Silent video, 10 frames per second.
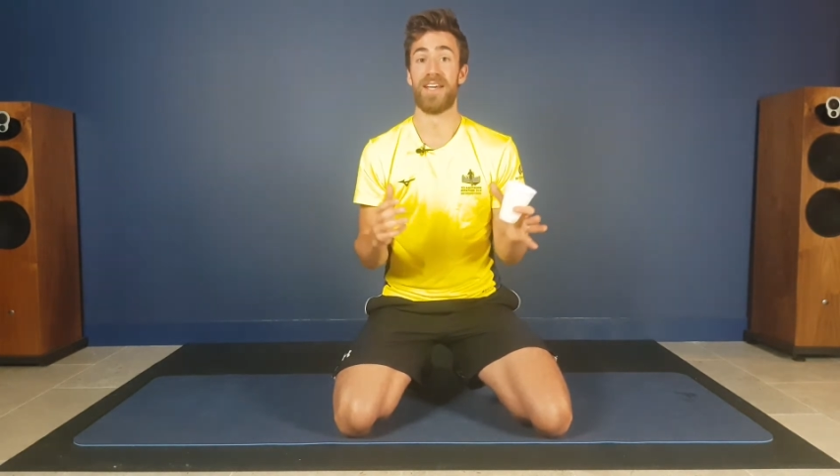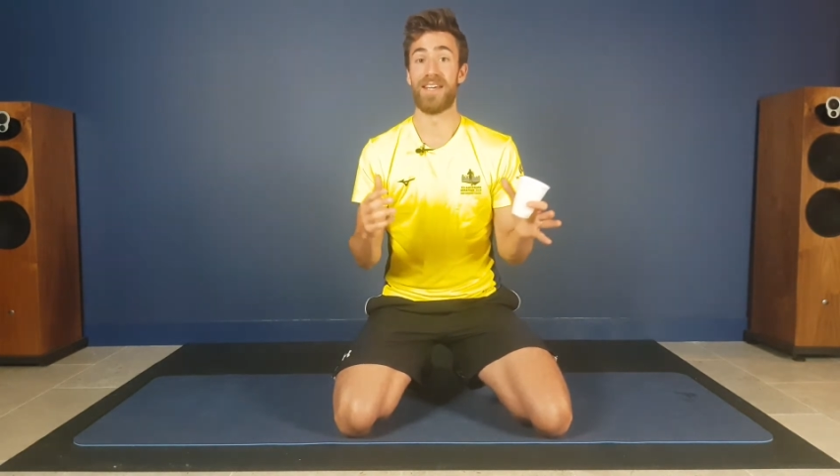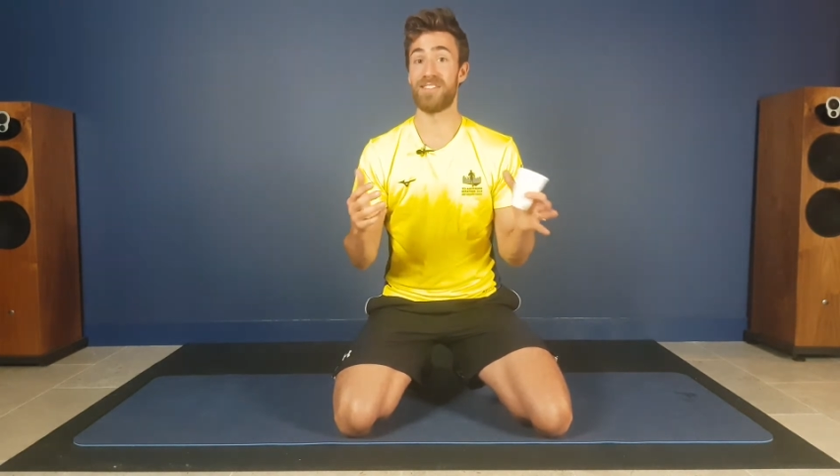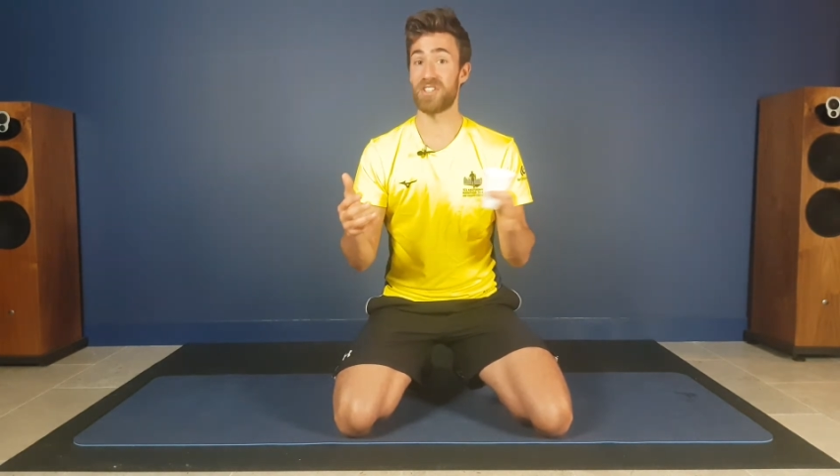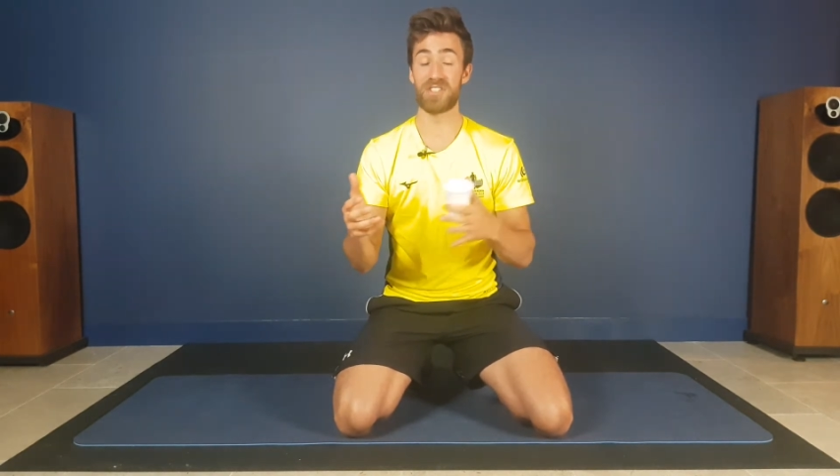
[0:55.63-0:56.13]

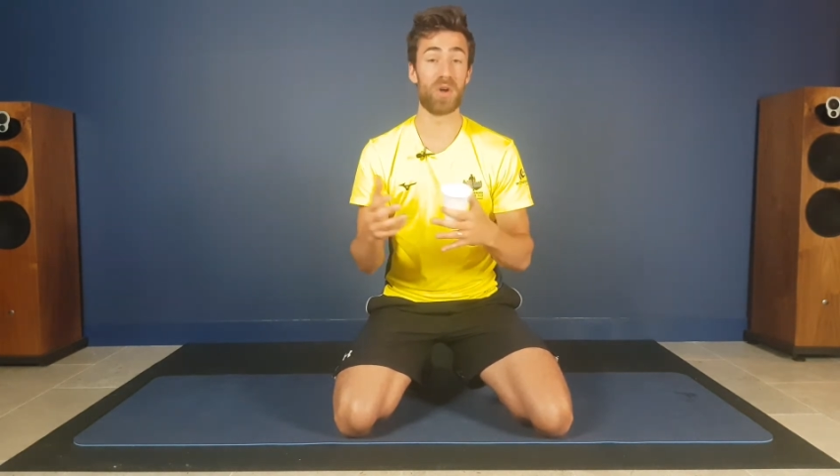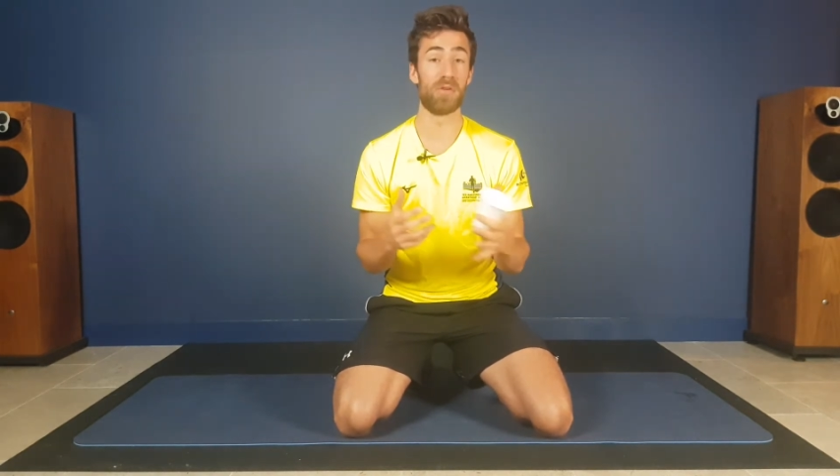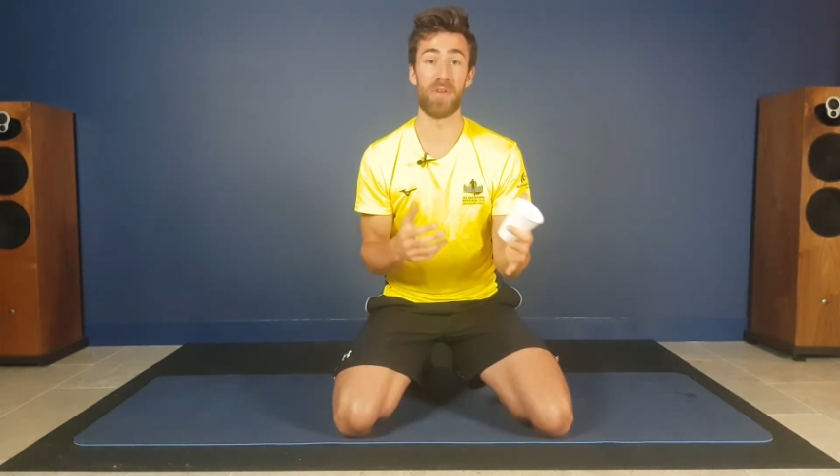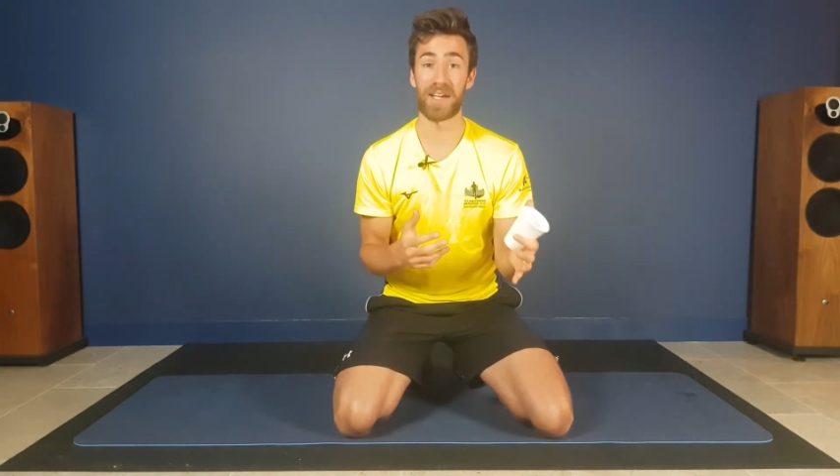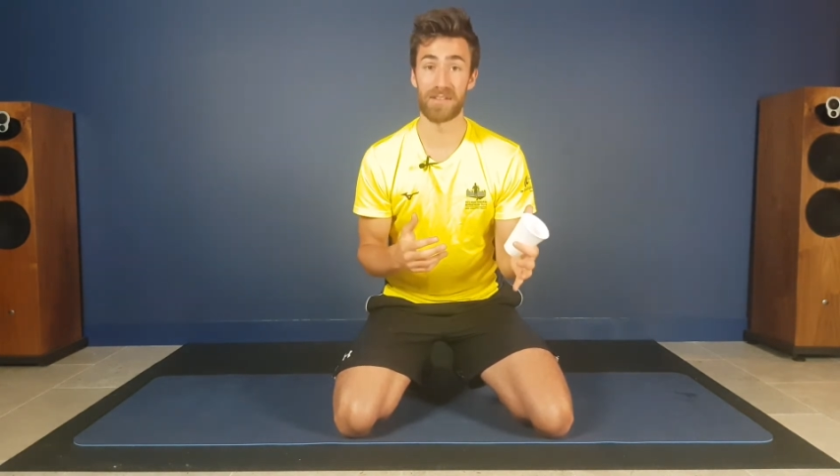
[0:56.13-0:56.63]
it's just not
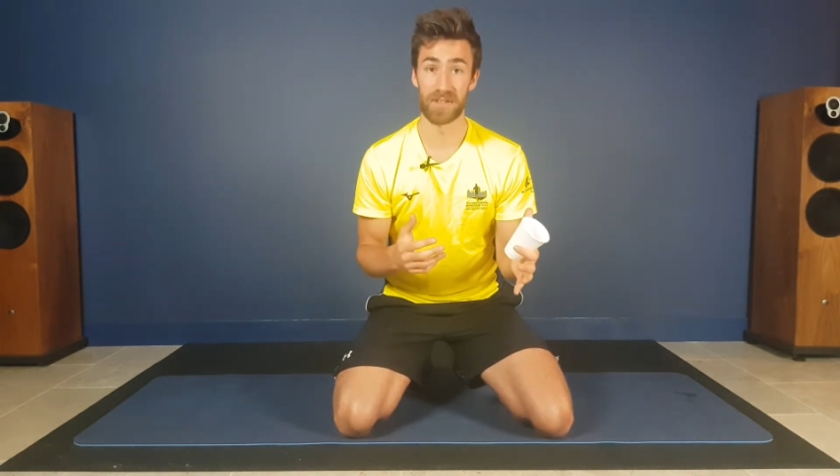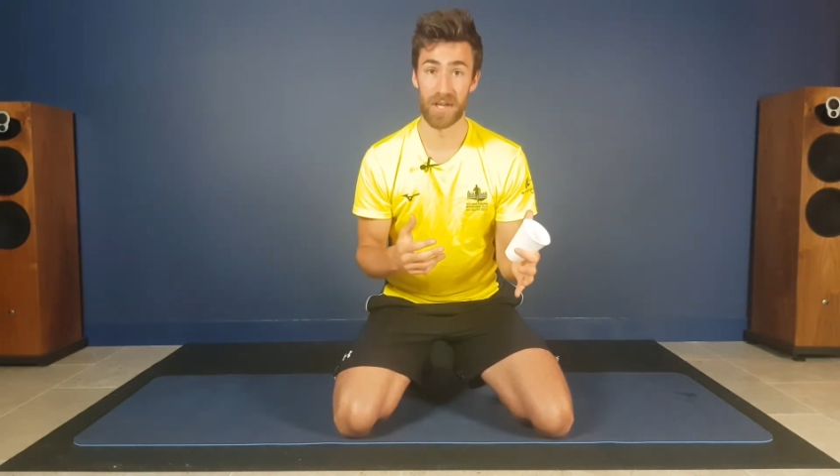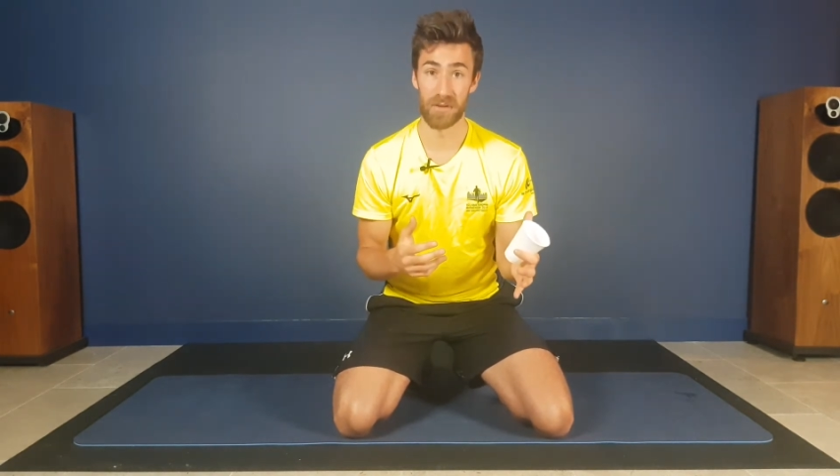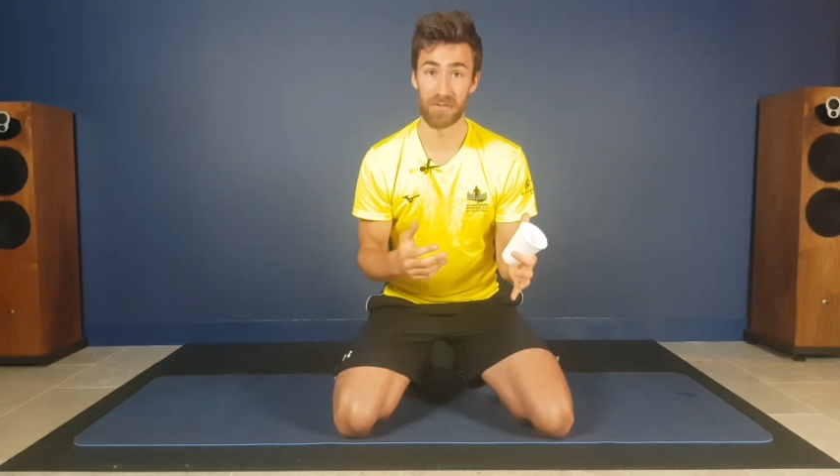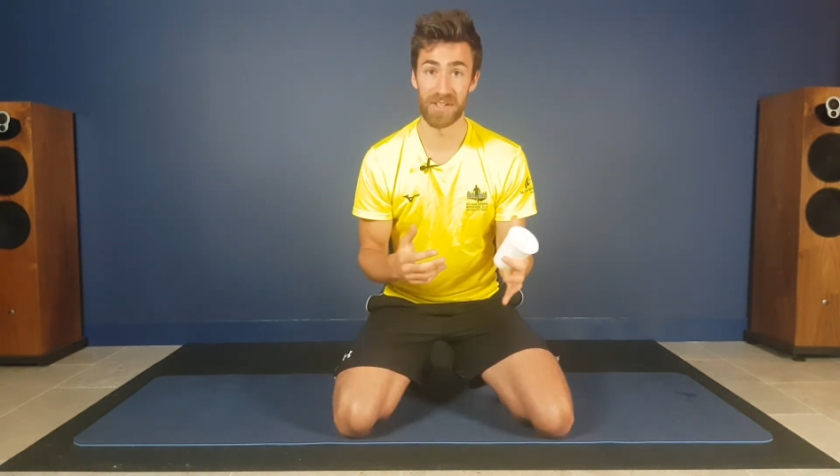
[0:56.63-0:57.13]
effective enough.